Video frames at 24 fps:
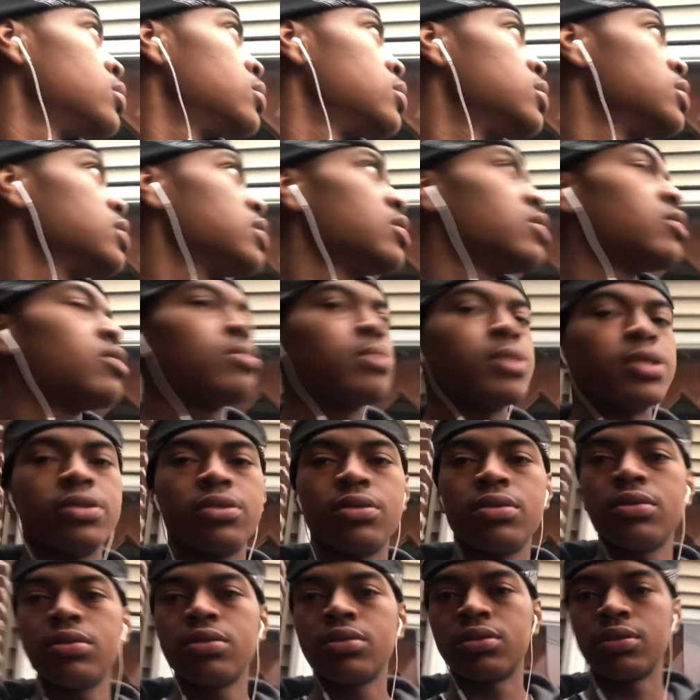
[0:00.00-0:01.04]
This is getting on my
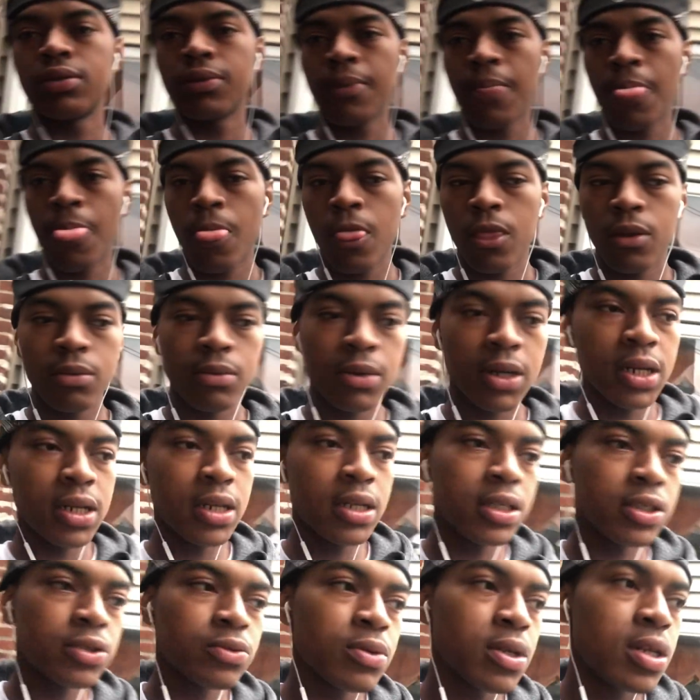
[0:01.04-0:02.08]
nerves. But it
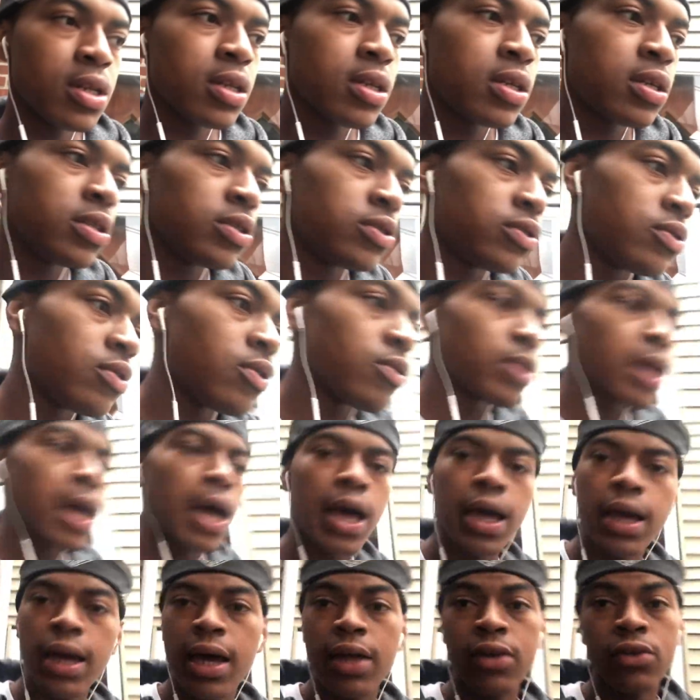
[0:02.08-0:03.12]
is what it is. You know,
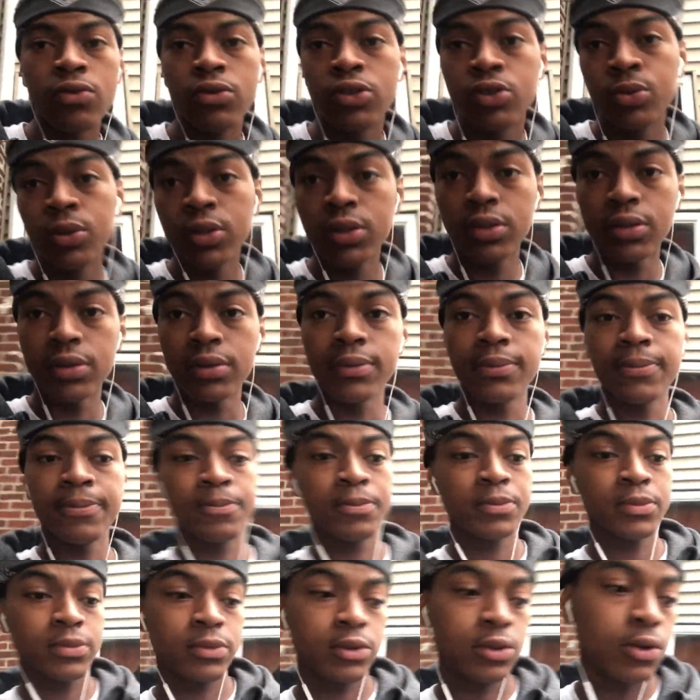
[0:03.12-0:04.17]
God gotta do his work.
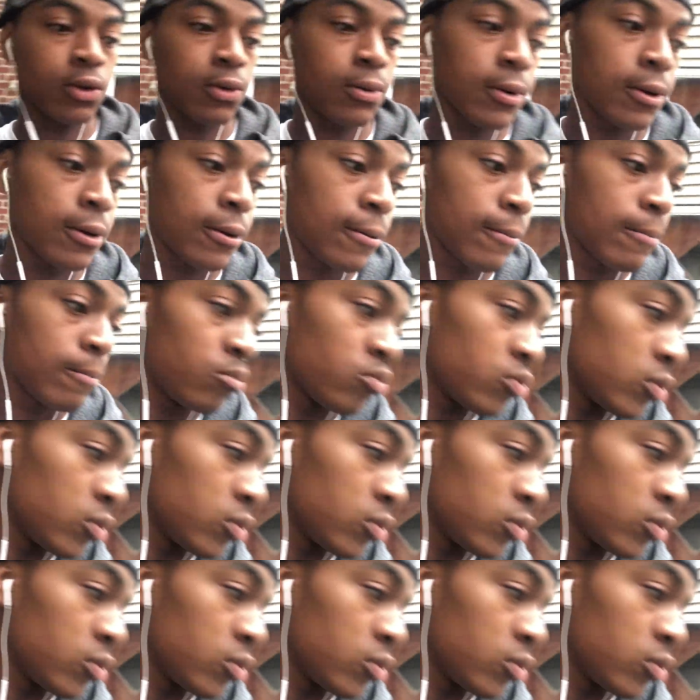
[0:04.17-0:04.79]
So, um,